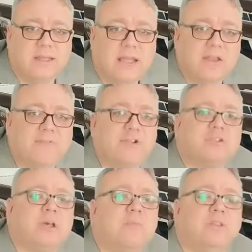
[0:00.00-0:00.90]
And if you're
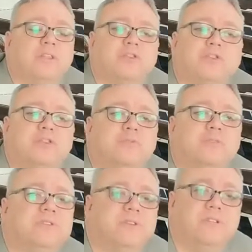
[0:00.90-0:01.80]
someone this
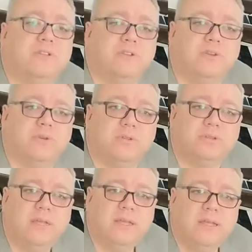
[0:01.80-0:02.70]
Christmas season who is
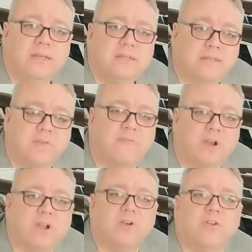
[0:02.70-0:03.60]

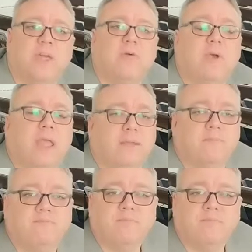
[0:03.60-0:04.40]
suffering under that weight,